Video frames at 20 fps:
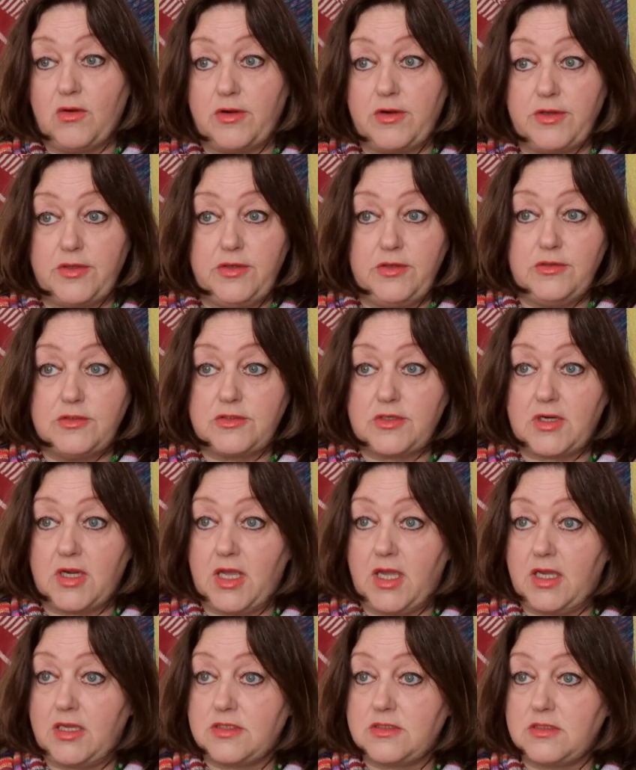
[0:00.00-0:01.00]
or
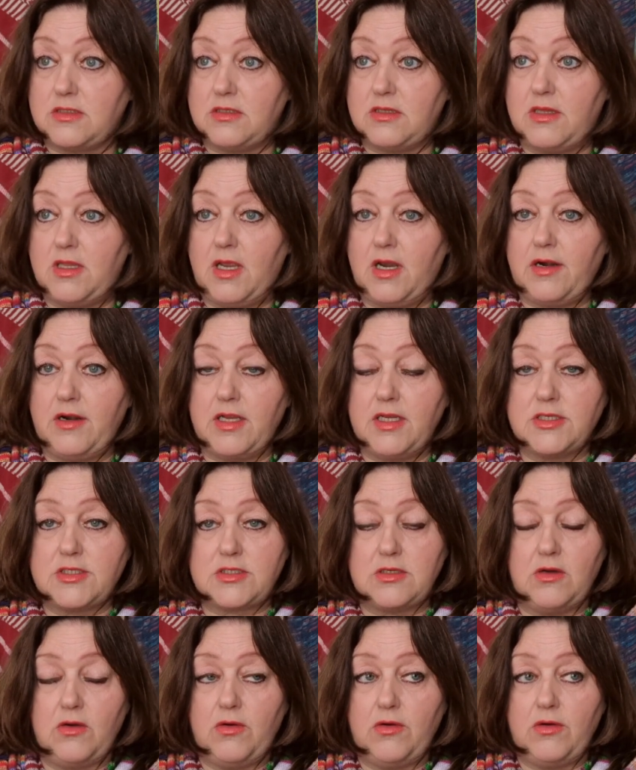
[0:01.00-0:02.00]
Utrecht. There
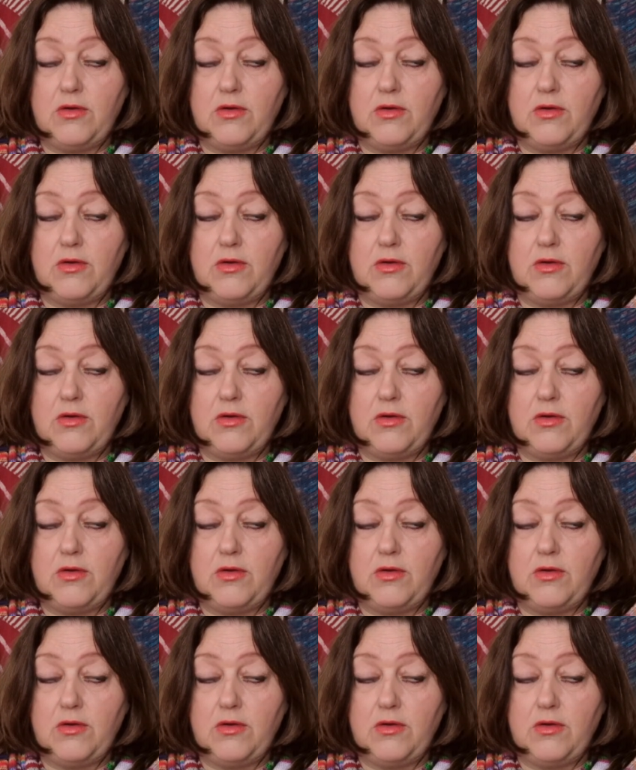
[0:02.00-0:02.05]
is,